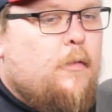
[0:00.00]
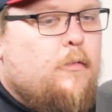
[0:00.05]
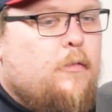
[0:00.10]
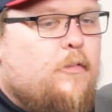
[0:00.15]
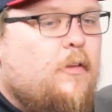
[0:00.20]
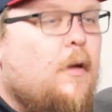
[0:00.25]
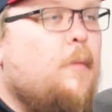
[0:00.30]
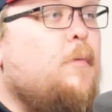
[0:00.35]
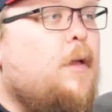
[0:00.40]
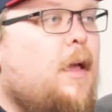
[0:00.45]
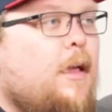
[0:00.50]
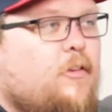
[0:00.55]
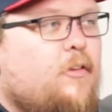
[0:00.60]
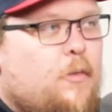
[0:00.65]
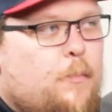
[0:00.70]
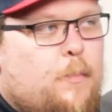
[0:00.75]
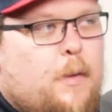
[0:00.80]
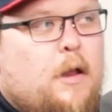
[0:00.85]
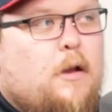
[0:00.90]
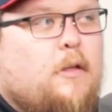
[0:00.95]
Some days
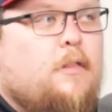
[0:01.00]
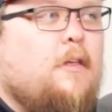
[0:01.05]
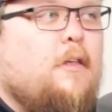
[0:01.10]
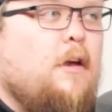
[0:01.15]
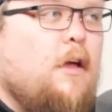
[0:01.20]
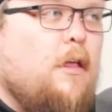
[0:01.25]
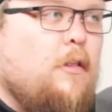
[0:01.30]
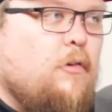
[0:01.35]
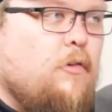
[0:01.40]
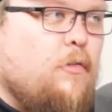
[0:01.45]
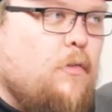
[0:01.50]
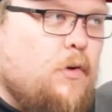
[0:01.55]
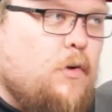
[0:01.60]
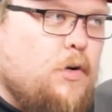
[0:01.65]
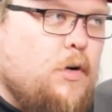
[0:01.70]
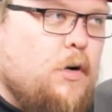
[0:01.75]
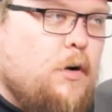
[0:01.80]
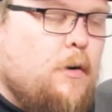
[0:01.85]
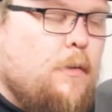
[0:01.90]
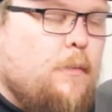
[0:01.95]
are better than others for
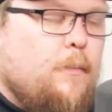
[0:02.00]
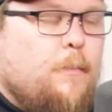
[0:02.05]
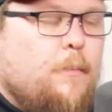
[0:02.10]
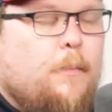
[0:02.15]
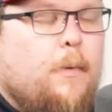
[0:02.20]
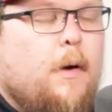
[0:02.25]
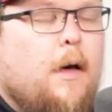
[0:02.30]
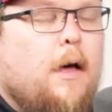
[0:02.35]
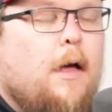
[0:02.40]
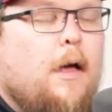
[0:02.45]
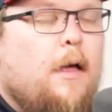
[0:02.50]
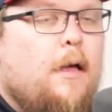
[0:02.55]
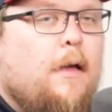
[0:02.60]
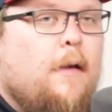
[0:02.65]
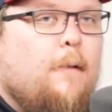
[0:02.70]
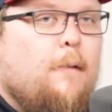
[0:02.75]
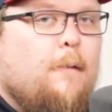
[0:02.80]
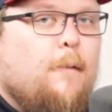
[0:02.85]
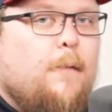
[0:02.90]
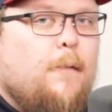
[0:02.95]
sure. But
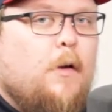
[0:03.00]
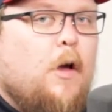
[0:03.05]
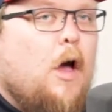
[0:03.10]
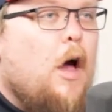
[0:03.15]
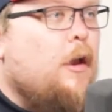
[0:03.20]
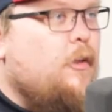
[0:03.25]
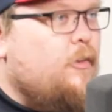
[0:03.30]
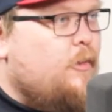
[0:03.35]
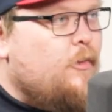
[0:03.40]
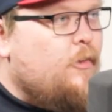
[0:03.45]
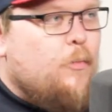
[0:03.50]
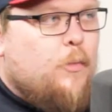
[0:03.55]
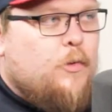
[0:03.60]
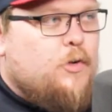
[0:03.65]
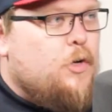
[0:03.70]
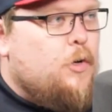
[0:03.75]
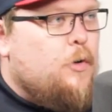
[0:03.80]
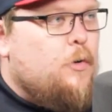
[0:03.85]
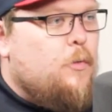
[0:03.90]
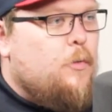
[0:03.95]
God, is this
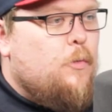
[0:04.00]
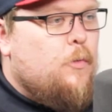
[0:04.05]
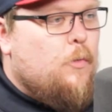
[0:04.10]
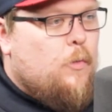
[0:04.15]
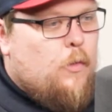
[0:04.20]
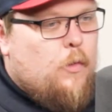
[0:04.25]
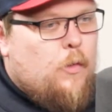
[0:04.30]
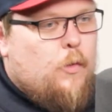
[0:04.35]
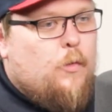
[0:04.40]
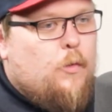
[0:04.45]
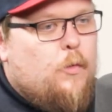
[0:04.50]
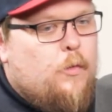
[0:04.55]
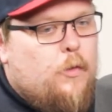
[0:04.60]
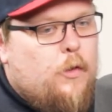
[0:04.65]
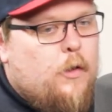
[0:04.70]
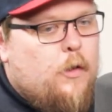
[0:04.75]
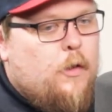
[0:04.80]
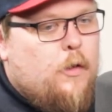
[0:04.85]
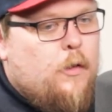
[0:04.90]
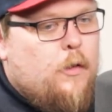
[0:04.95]
what you,
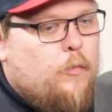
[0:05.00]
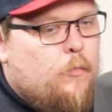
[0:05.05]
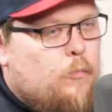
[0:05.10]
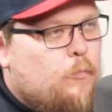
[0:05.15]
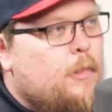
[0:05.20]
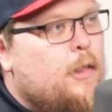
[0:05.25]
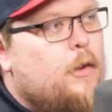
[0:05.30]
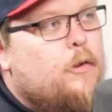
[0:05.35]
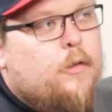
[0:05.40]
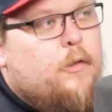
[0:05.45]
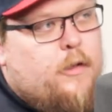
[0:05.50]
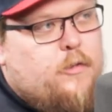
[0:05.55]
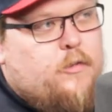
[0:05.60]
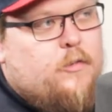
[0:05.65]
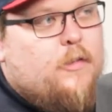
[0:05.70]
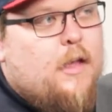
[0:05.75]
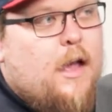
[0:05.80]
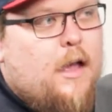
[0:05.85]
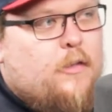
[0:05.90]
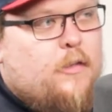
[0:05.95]
literally
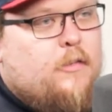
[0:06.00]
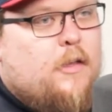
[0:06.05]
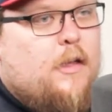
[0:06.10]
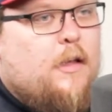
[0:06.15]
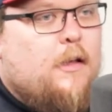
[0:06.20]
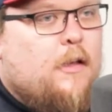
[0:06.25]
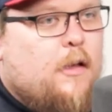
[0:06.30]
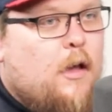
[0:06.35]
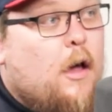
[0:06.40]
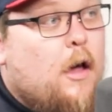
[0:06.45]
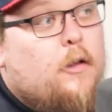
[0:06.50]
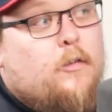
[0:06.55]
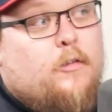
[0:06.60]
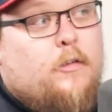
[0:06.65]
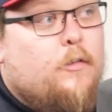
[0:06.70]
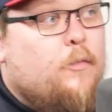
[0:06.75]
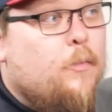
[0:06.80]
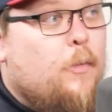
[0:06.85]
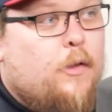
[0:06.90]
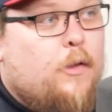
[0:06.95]
just asking, God, is
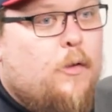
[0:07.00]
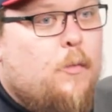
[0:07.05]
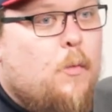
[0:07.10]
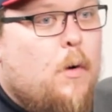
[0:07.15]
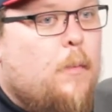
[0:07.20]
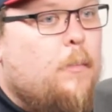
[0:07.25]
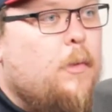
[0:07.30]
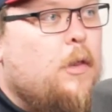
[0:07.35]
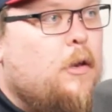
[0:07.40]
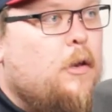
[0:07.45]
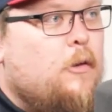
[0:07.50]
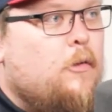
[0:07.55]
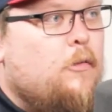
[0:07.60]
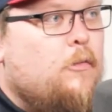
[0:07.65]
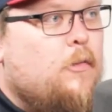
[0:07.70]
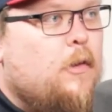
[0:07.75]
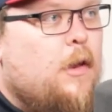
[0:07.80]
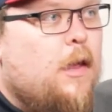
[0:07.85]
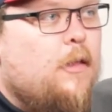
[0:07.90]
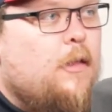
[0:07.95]
this what you want me to do
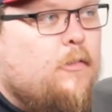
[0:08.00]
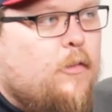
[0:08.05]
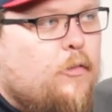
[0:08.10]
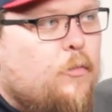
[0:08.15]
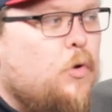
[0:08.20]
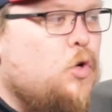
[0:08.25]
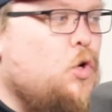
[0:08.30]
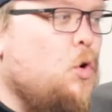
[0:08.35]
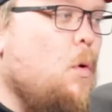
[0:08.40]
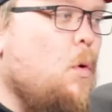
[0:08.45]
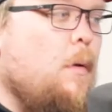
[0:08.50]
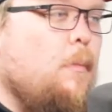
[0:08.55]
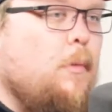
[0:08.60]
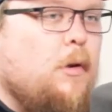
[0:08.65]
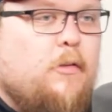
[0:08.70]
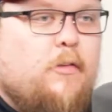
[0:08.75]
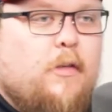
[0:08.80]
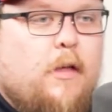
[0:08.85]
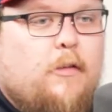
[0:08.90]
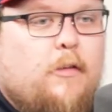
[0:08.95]
today? Is this what you want me
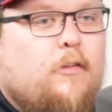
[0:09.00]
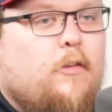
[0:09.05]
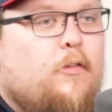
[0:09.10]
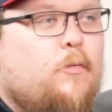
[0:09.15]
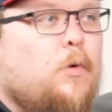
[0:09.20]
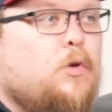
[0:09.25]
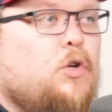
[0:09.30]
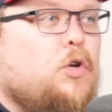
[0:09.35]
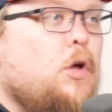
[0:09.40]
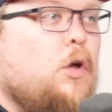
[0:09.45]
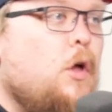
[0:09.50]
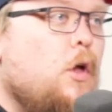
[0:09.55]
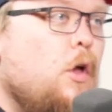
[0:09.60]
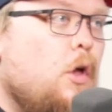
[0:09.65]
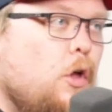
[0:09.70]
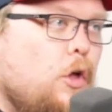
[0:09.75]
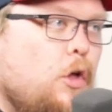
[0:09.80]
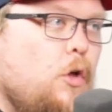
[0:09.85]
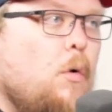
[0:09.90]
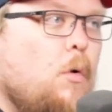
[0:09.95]
to say? Is this what
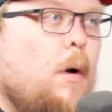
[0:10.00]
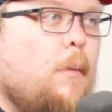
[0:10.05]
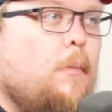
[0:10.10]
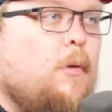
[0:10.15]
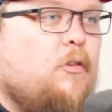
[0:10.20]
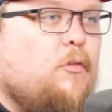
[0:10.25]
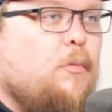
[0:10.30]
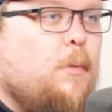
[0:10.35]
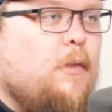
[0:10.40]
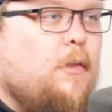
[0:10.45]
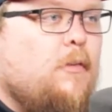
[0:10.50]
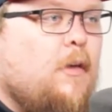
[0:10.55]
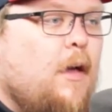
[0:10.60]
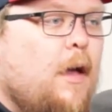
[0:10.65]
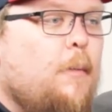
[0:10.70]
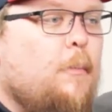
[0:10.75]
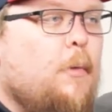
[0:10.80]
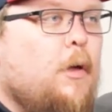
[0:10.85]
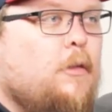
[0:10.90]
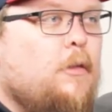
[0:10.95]
you want me to spend
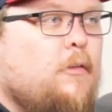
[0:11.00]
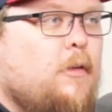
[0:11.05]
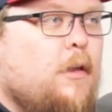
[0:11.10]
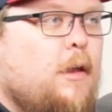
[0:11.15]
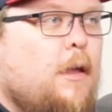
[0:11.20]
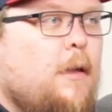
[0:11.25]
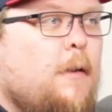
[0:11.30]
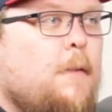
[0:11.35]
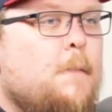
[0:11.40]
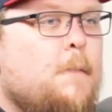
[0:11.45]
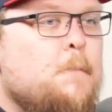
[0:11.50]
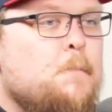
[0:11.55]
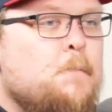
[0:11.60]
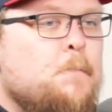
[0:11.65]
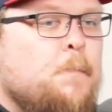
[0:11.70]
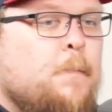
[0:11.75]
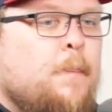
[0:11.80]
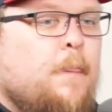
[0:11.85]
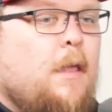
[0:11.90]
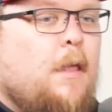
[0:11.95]
time on today?
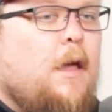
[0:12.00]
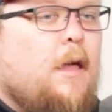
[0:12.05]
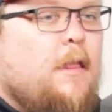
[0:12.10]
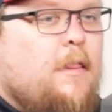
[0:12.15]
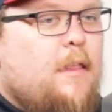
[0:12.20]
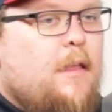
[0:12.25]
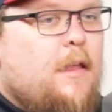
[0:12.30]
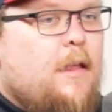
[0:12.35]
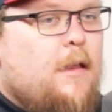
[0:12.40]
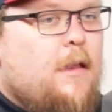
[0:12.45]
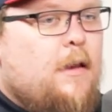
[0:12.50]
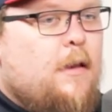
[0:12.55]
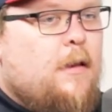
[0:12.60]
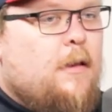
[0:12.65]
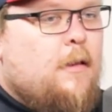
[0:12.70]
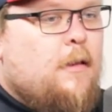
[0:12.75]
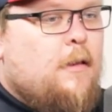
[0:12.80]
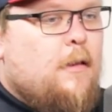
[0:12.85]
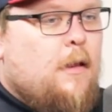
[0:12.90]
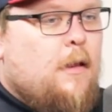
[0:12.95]
And then